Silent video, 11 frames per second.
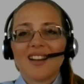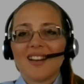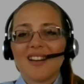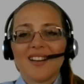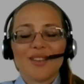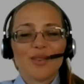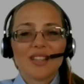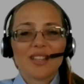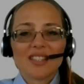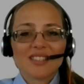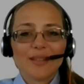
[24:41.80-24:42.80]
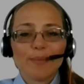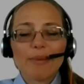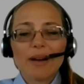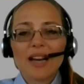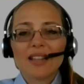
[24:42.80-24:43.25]
uh, you're gonna see
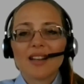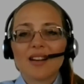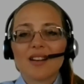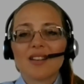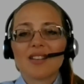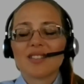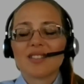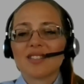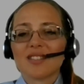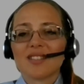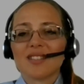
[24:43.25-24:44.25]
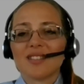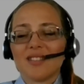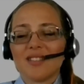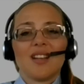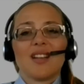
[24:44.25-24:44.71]
banners
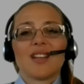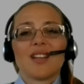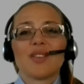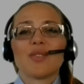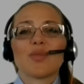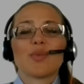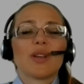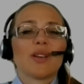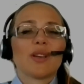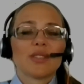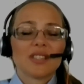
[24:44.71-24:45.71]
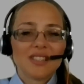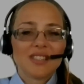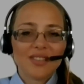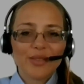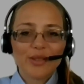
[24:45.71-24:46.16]
uh, you, on the
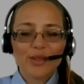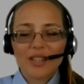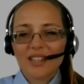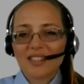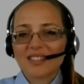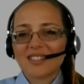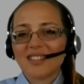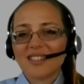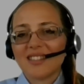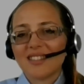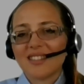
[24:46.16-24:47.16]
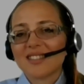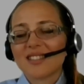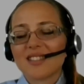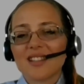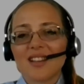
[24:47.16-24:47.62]
TV. You're gonna see
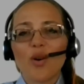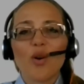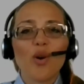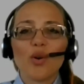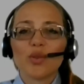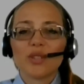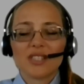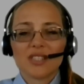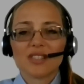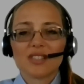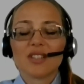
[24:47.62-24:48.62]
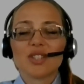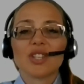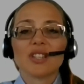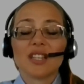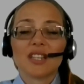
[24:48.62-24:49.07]
this uh, all these
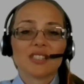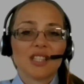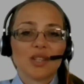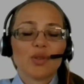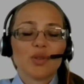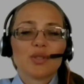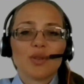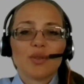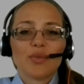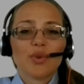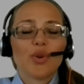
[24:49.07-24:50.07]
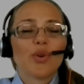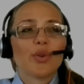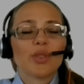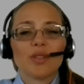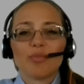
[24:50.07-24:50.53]
seduction things, and also if you go
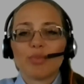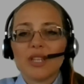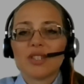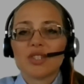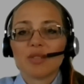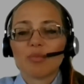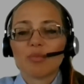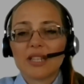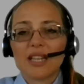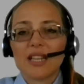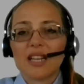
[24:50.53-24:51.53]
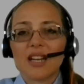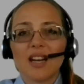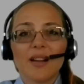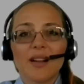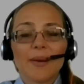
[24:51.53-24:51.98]
on the beach in Bulgaria,